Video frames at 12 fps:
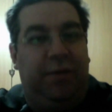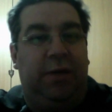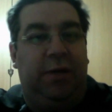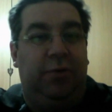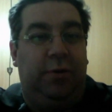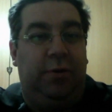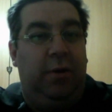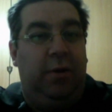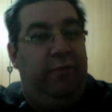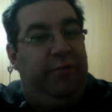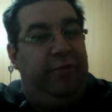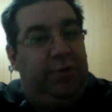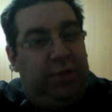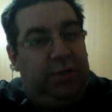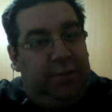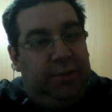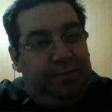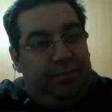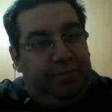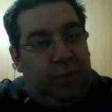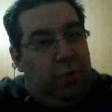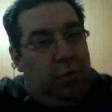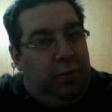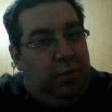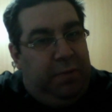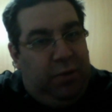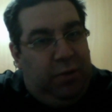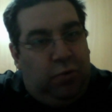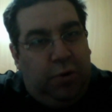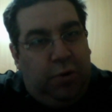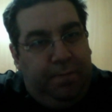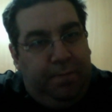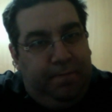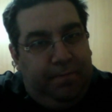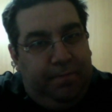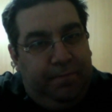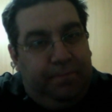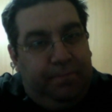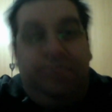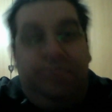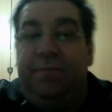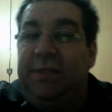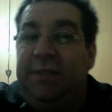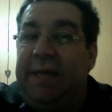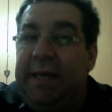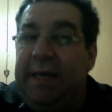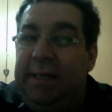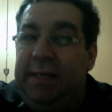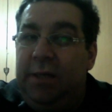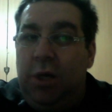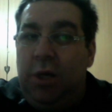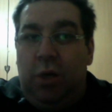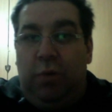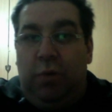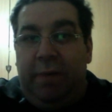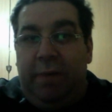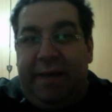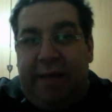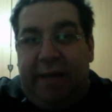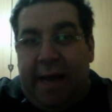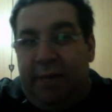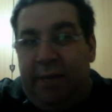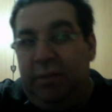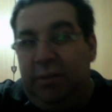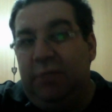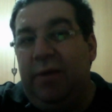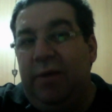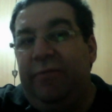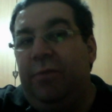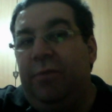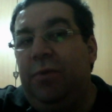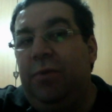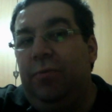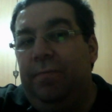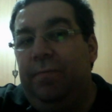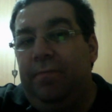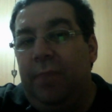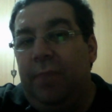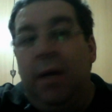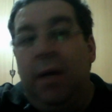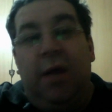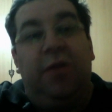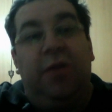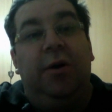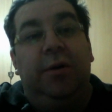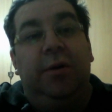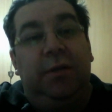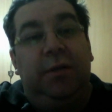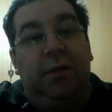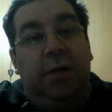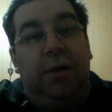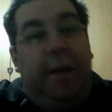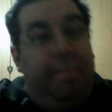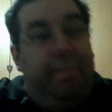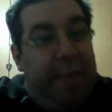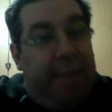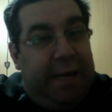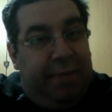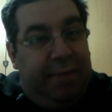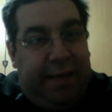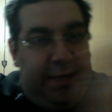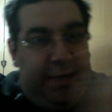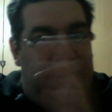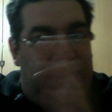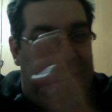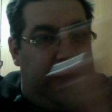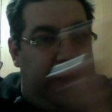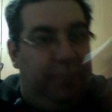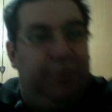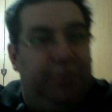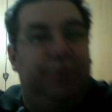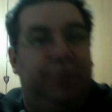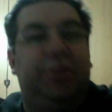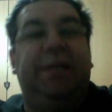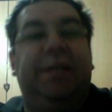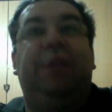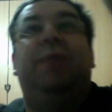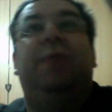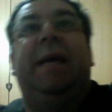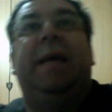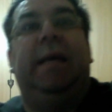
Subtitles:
good. First, will be warm. Second, will make the animals away from you. Third, maybe it will help you to see the way.